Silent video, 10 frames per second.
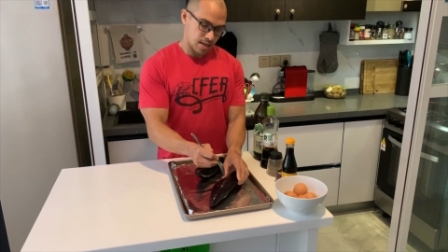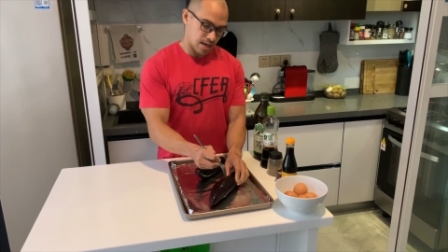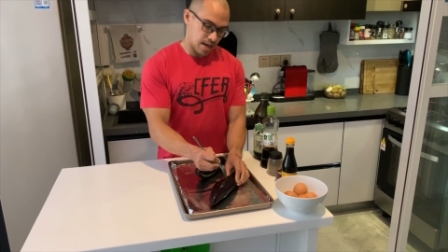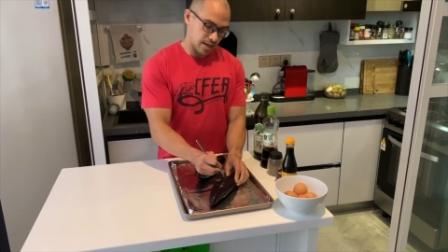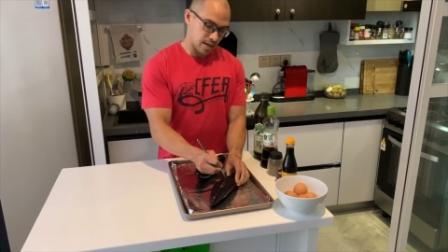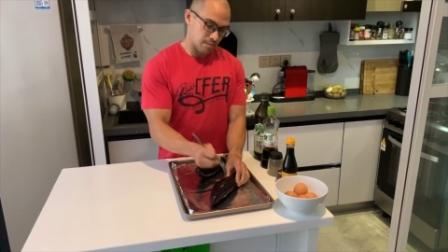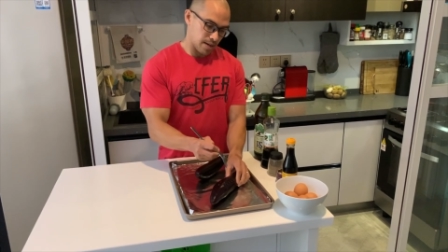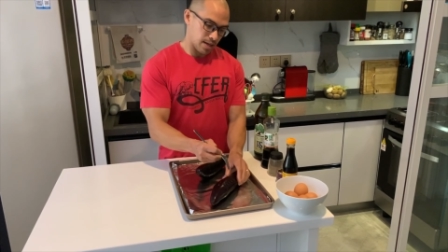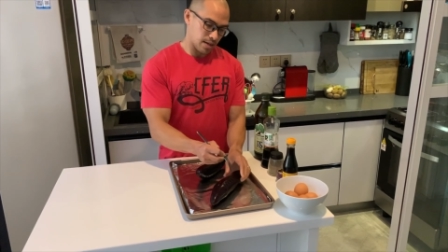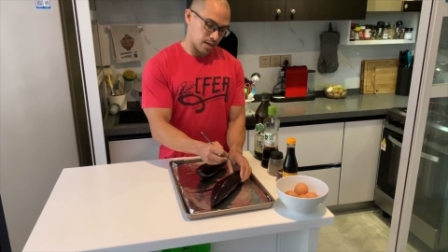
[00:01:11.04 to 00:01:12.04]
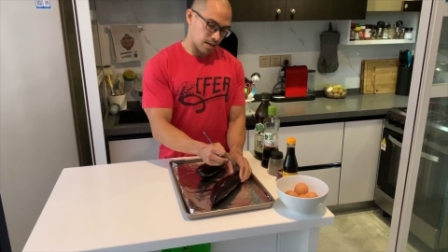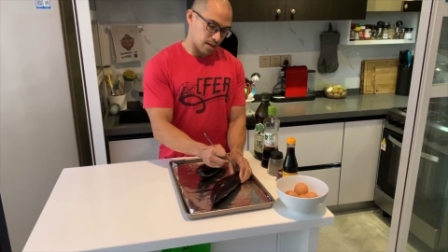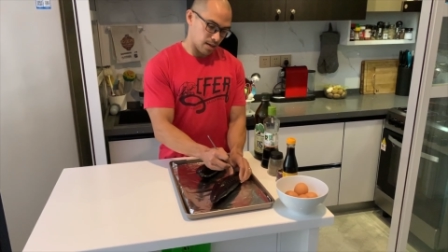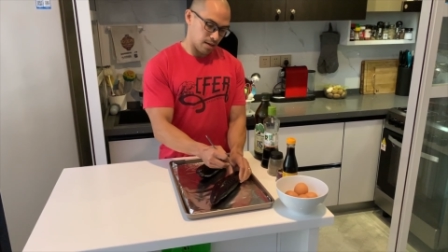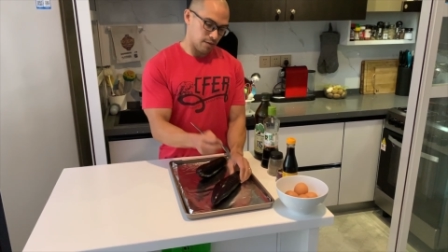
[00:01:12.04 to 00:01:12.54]
I got my
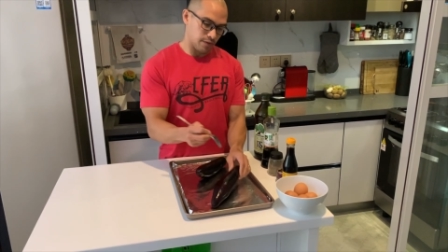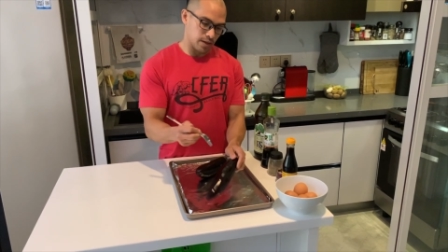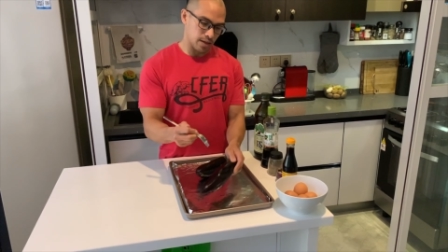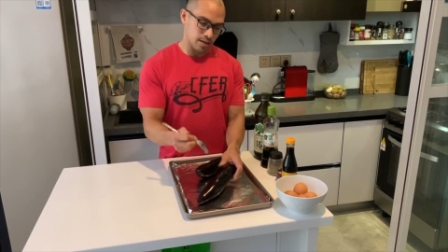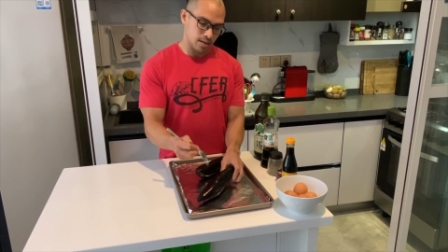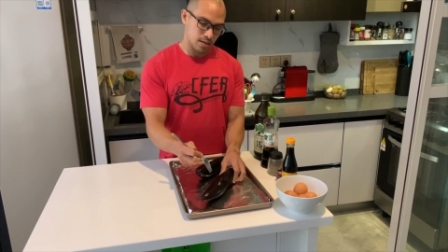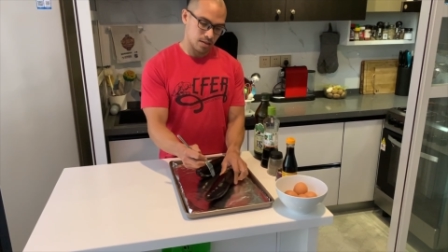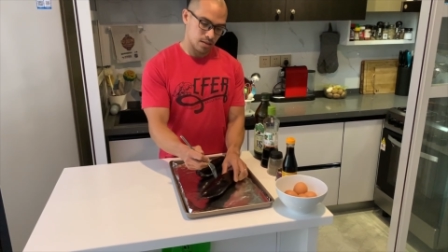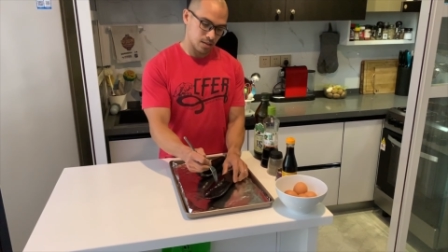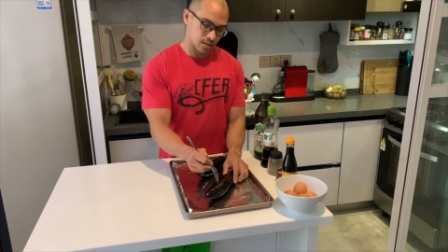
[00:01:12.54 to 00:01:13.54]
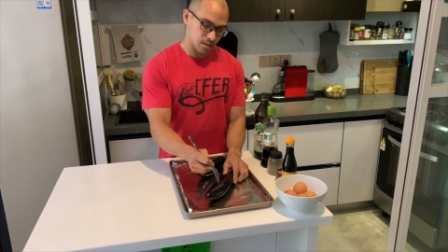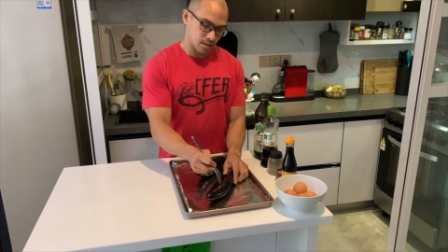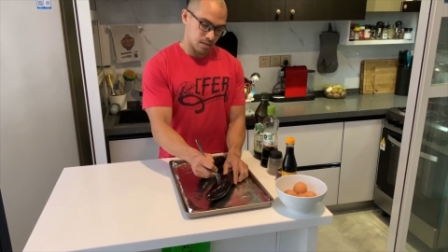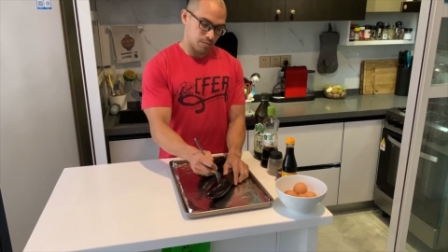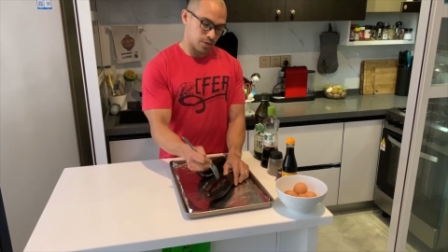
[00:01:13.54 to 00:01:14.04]
oven
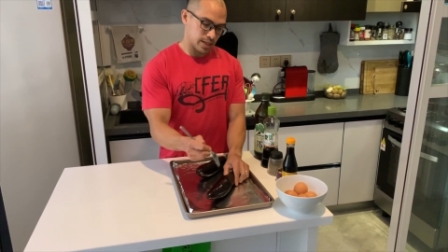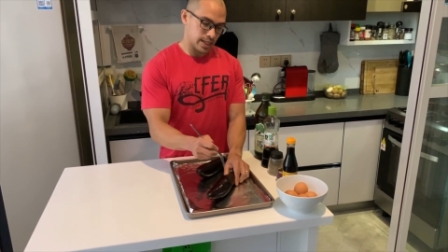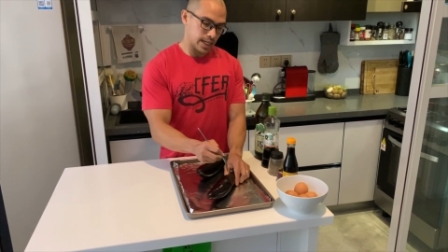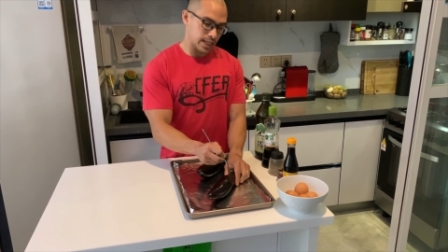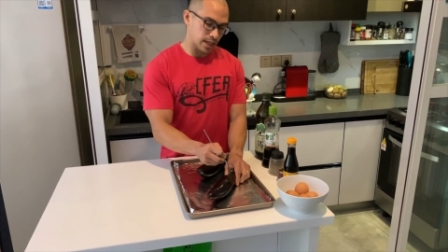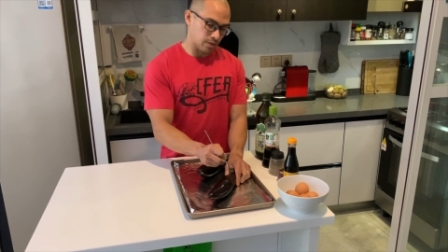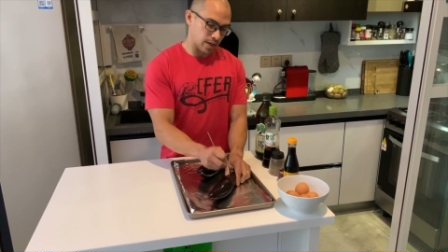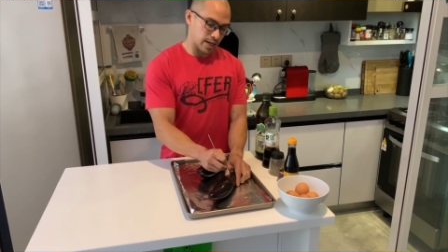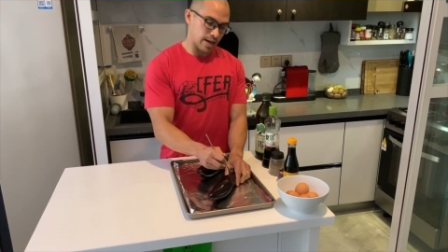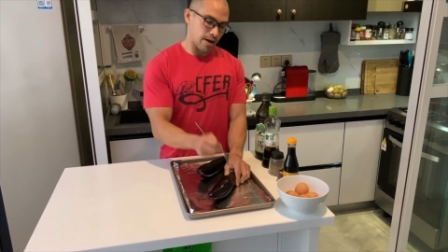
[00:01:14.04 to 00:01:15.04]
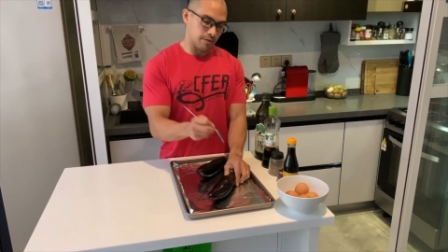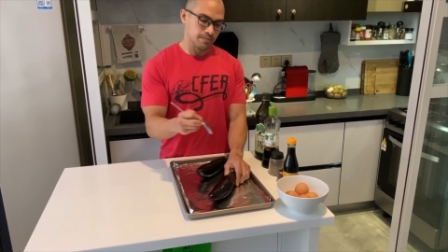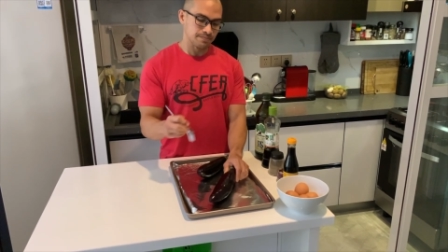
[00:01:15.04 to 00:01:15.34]
preheated already. Now,